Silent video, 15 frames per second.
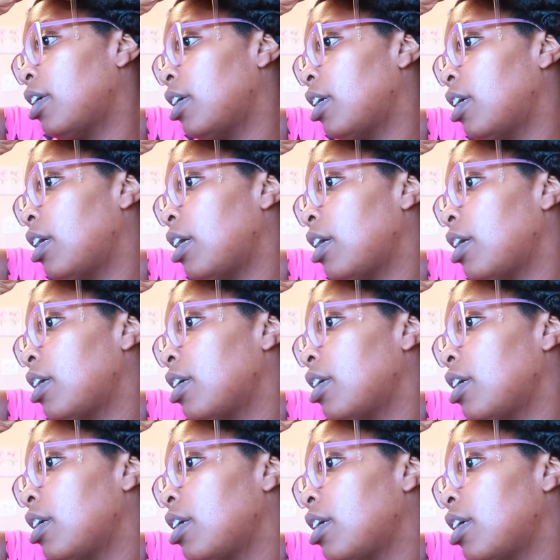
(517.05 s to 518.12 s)

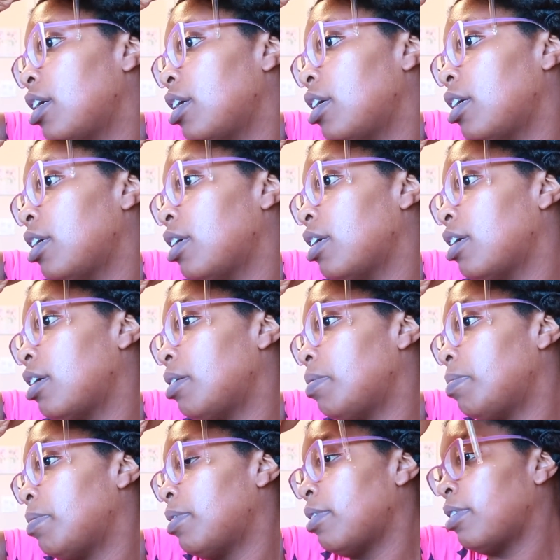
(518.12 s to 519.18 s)

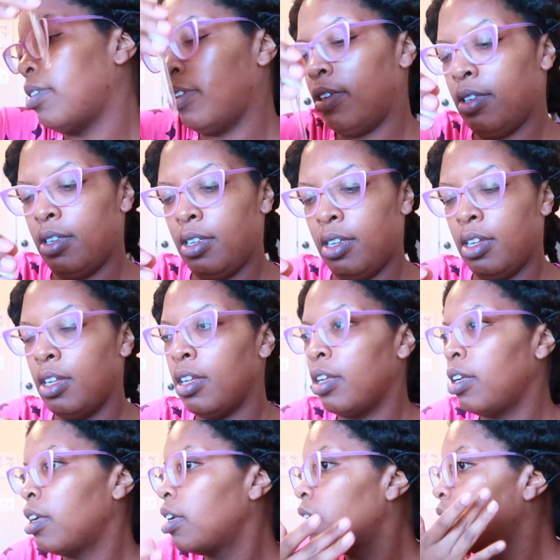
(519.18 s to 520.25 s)

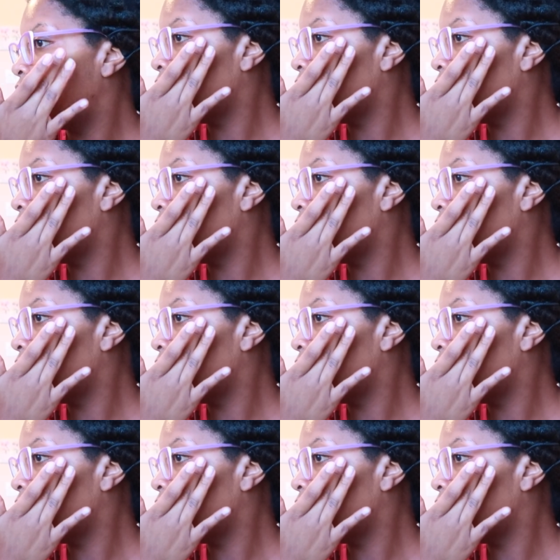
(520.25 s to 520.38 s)
Nothing is said.